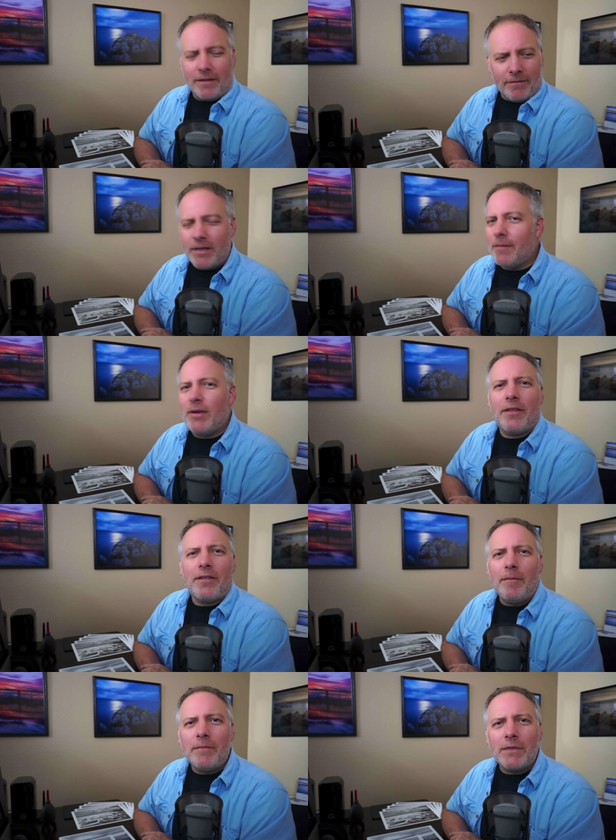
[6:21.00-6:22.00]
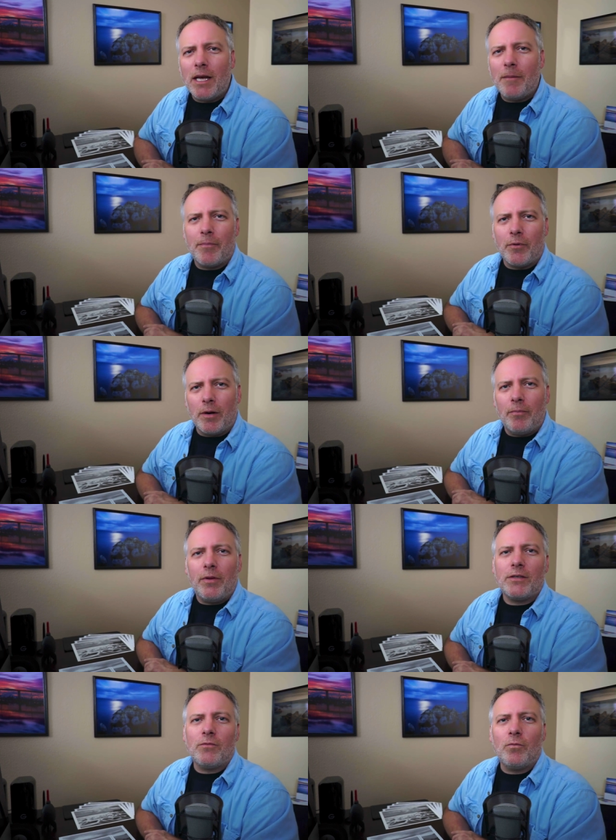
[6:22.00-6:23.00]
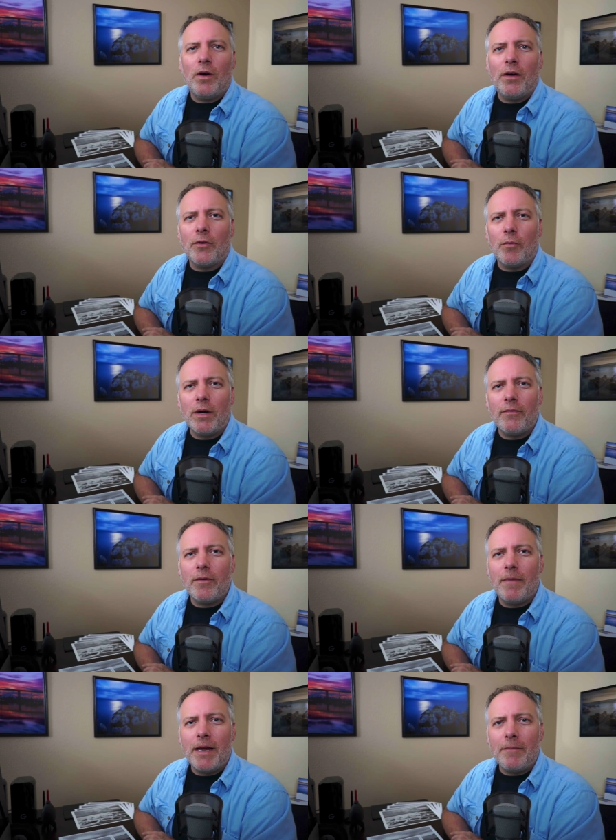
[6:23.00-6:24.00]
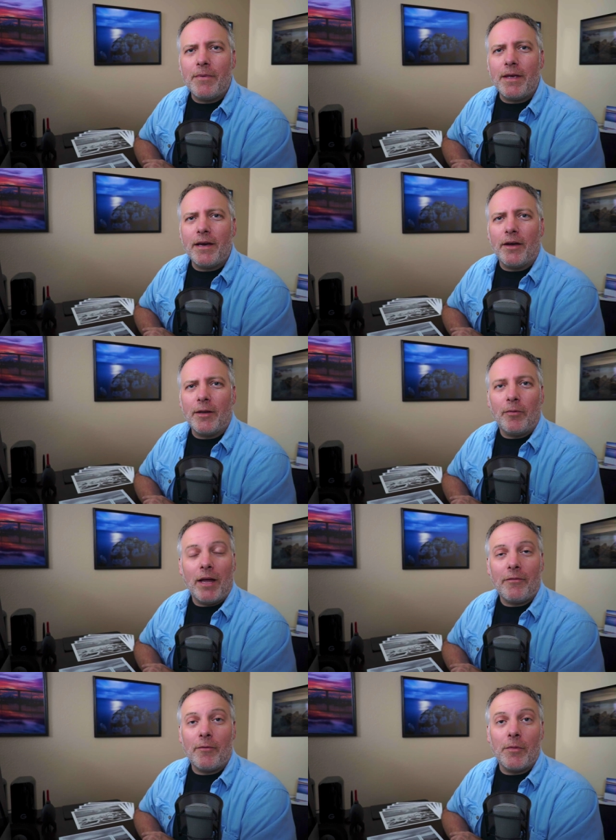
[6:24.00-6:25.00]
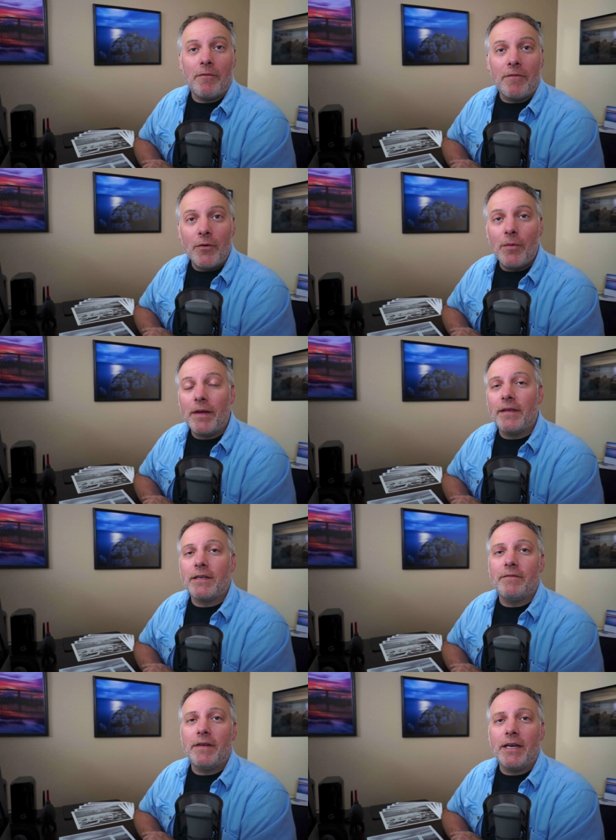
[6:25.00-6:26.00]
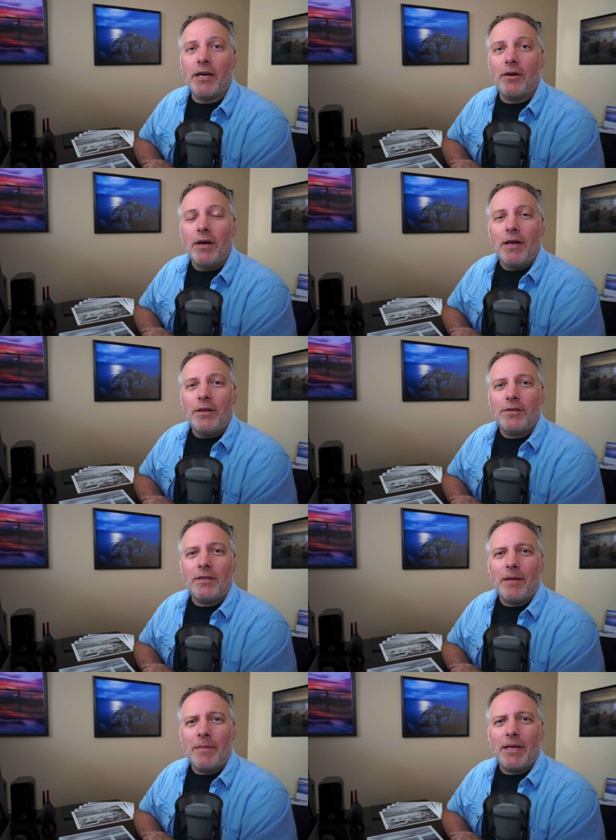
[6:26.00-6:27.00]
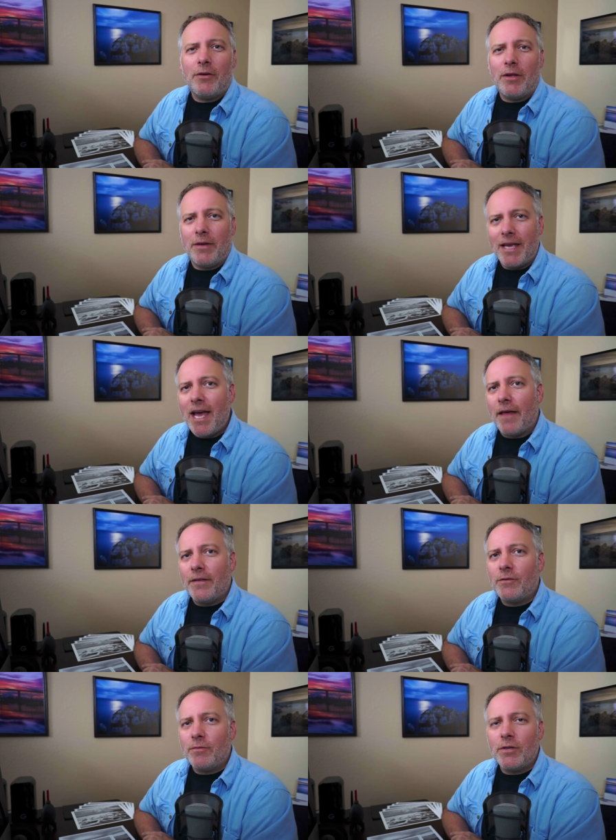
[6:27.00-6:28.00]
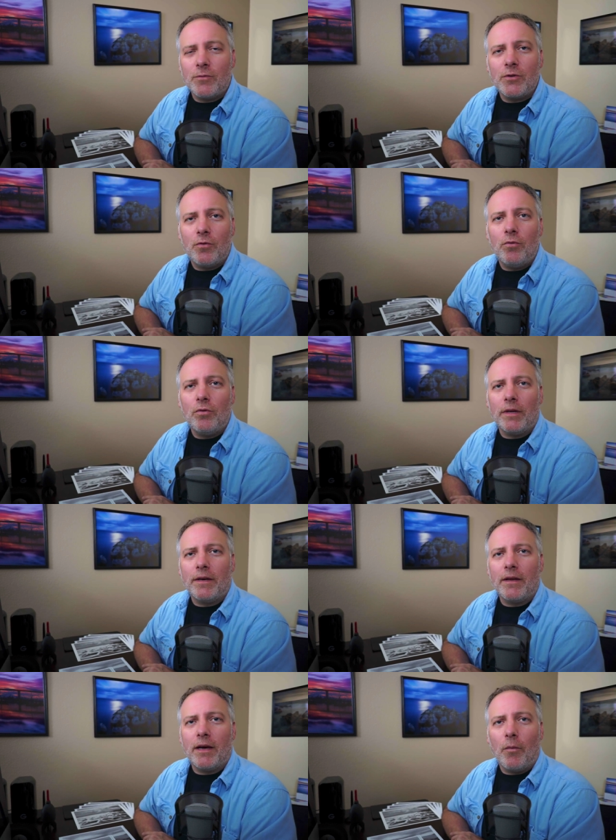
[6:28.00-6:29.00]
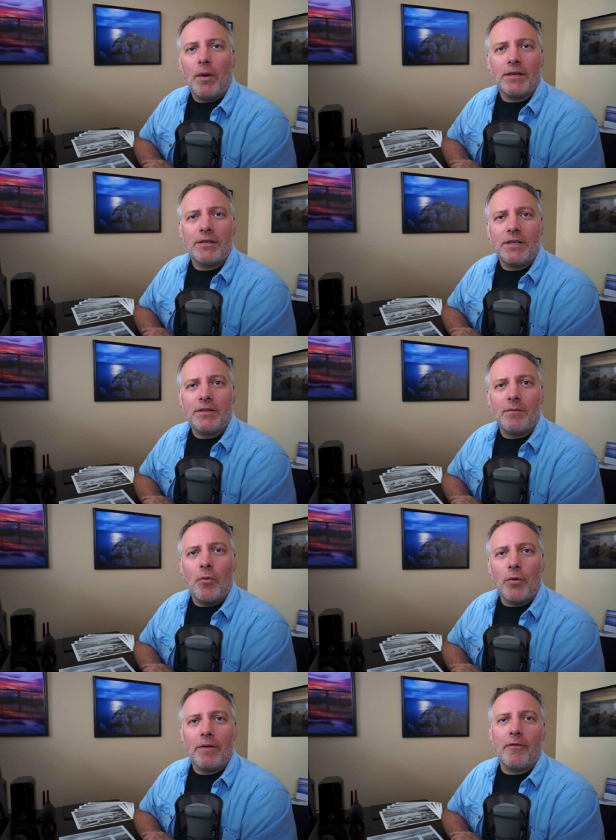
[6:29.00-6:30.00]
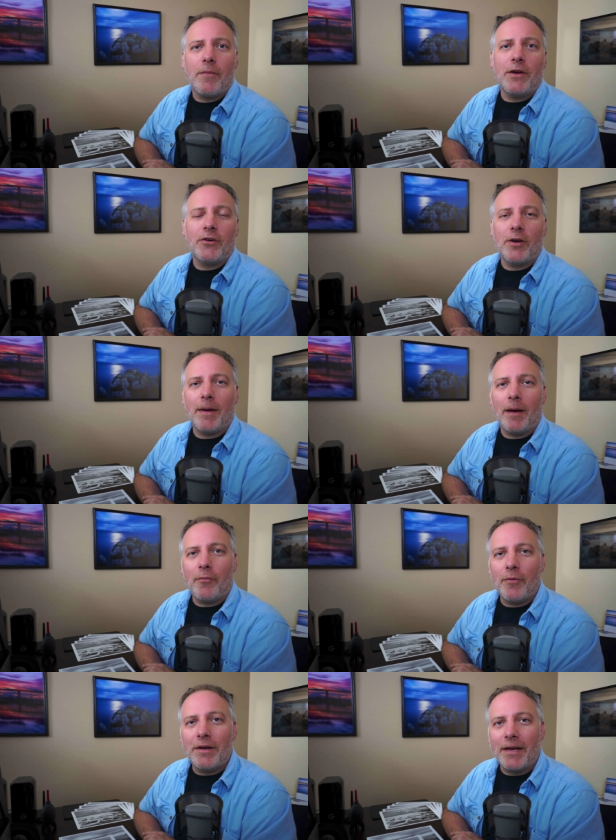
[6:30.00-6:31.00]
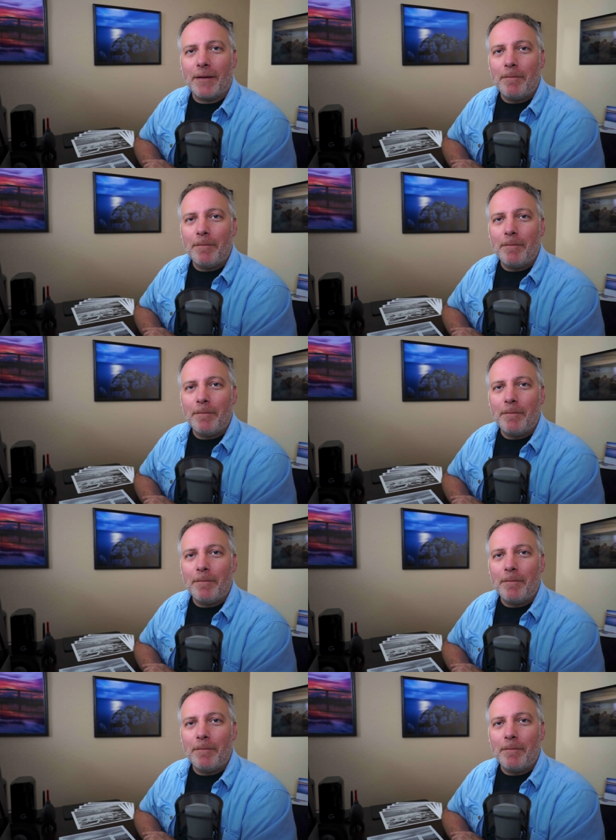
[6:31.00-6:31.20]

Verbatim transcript: give me a thumbs up or a +1 or whatever it might be on the platform you're viewing this video, just to let me know, yo, yeah, this was cool, and I want to see some more information about printing.